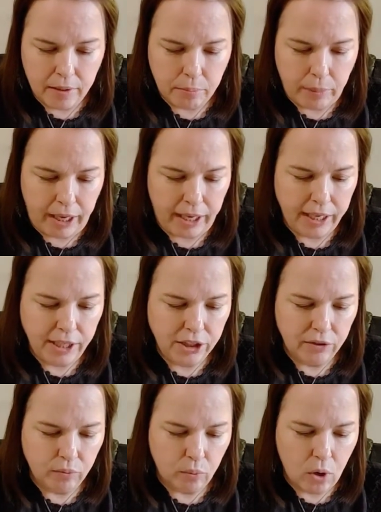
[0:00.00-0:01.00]
Page
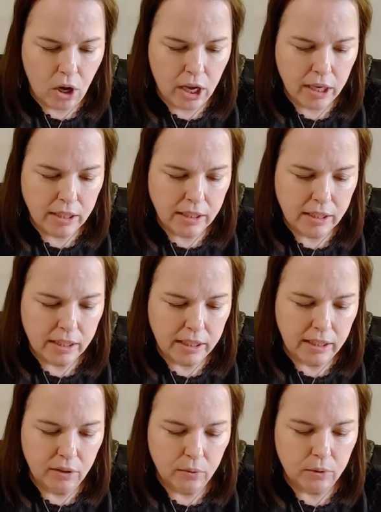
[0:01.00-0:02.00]
of Wands
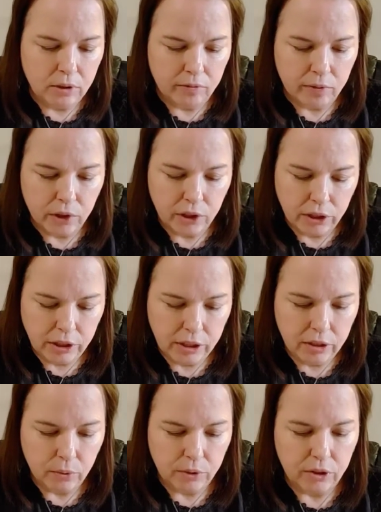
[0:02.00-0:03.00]
in reverse
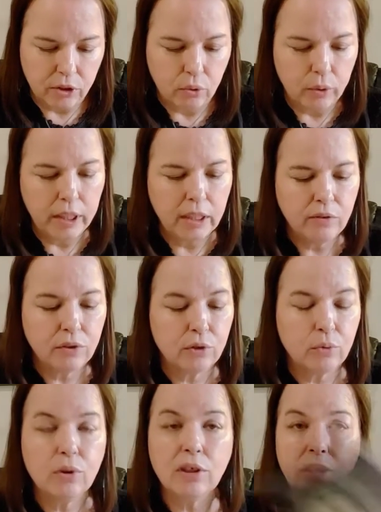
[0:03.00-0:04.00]
with the Queen of
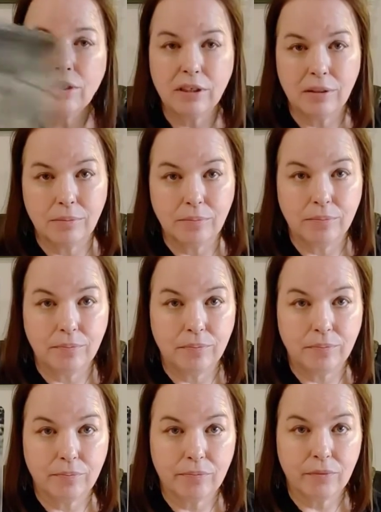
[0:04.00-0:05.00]
Swords,
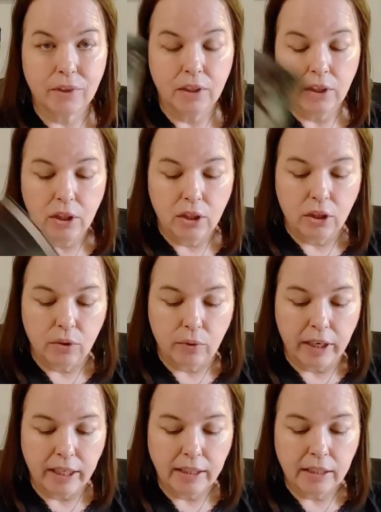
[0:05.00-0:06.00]

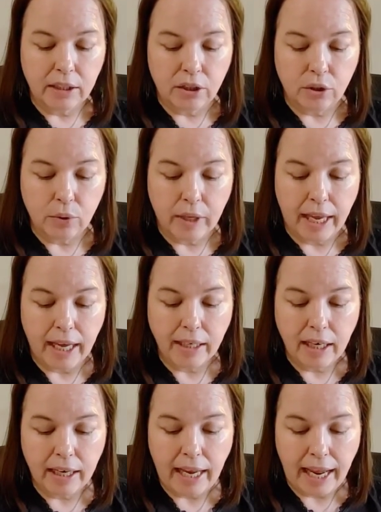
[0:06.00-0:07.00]
right? You
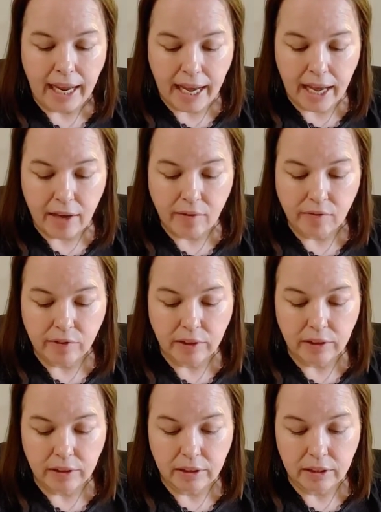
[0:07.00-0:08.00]
cannot have
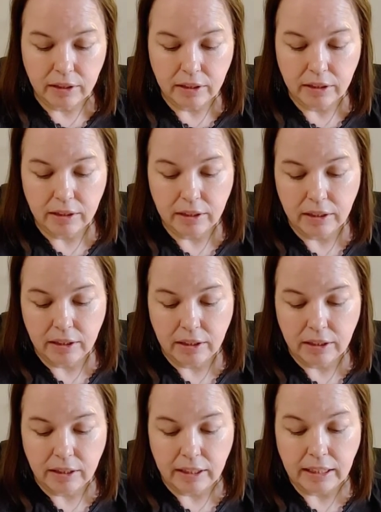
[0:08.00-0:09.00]

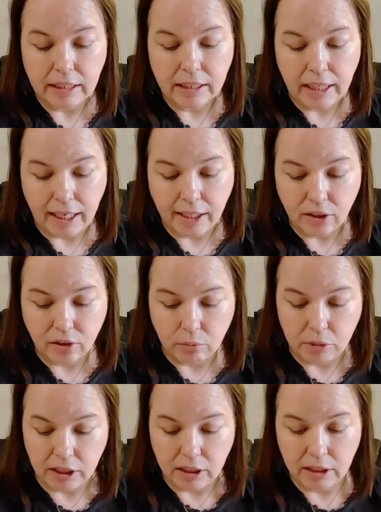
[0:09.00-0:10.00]

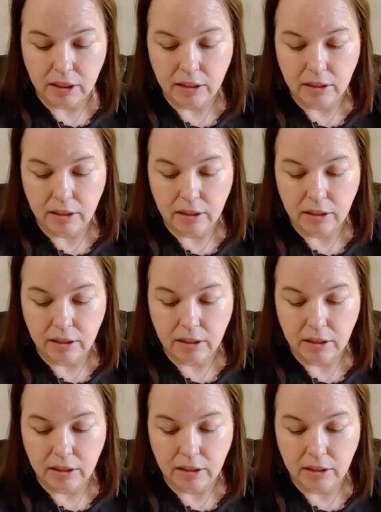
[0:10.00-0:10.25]
entanglement.